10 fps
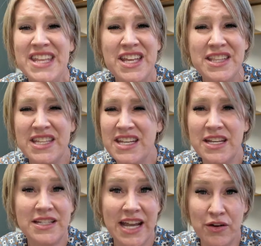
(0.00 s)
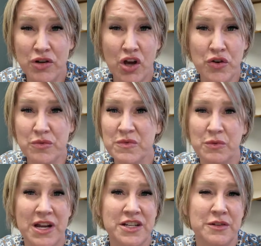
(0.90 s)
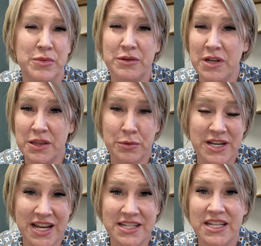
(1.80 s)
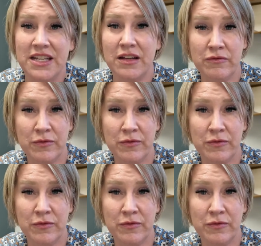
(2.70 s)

then the townhomes range between $319,000 and